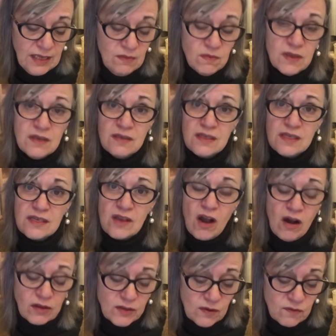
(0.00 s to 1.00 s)
in the
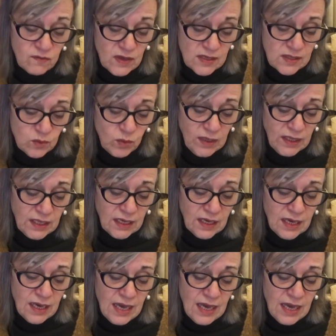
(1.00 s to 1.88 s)
start of this week.